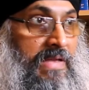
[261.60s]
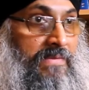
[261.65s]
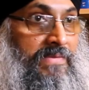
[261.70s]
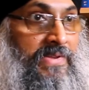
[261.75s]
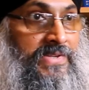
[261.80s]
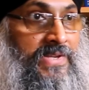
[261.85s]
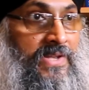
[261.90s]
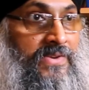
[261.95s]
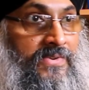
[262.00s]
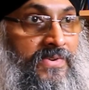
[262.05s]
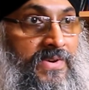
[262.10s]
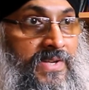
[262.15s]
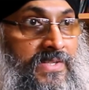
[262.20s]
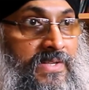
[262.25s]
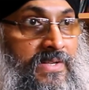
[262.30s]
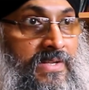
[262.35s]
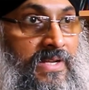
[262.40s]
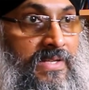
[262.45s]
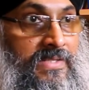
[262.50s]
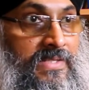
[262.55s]
every
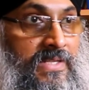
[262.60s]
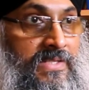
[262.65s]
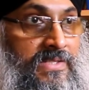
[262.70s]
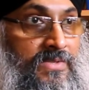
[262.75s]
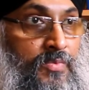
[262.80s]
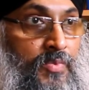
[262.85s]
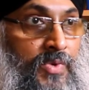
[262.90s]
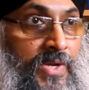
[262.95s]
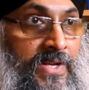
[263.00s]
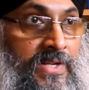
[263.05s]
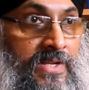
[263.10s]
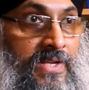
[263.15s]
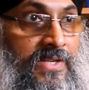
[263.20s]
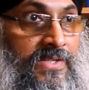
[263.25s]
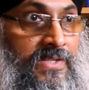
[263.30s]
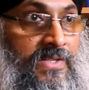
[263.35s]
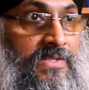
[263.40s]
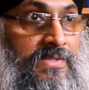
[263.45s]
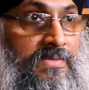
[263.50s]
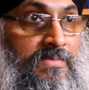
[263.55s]
generation has its
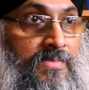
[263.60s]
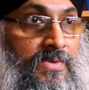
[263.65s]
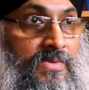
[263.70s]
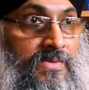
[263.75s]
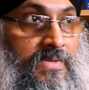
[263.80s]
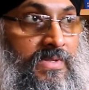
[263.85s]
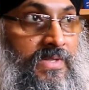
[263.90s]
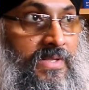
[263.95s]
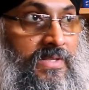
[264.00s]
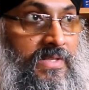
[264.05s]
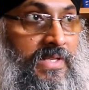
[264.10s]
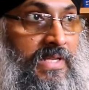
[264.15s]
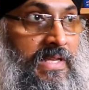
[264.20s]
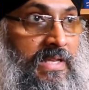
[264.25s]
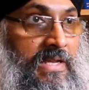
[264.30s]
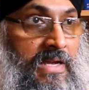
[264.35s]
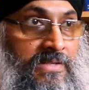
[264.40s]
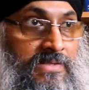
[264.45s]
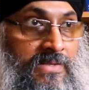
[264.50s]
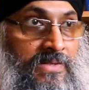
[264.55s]
variations, but
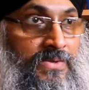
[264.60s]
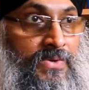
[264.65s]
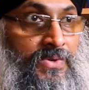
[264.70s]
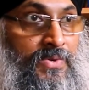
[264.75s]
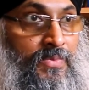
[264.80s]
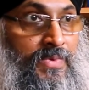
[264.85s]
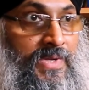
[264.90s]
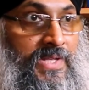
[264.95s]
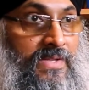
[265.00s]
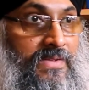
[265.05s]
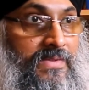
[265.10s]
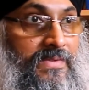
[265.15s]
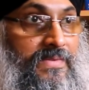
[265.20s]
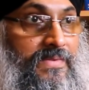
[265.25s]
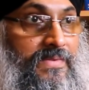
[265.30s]
it hasn't gone away.